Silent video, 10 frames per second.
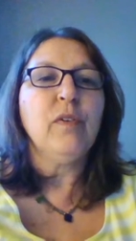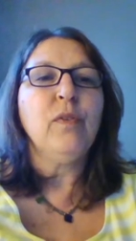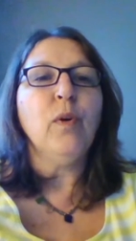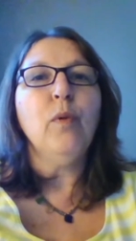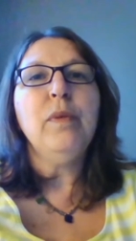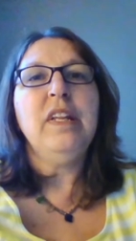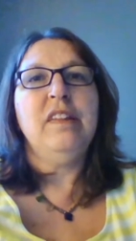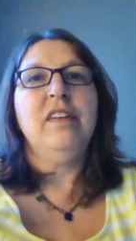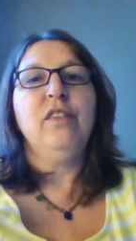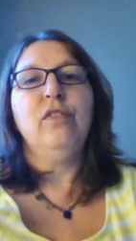so many
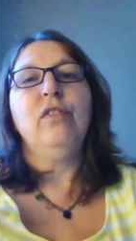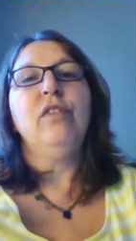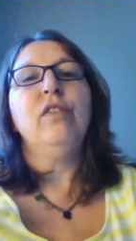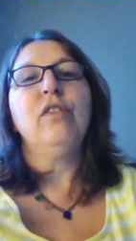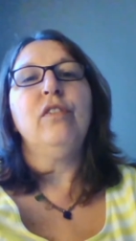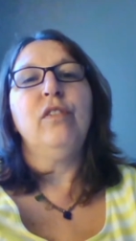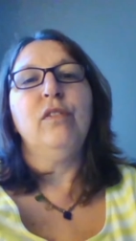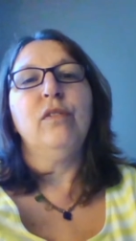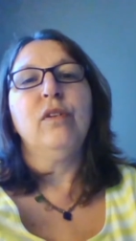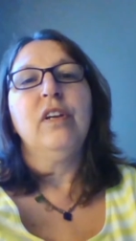things that you can
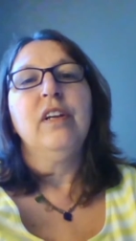do,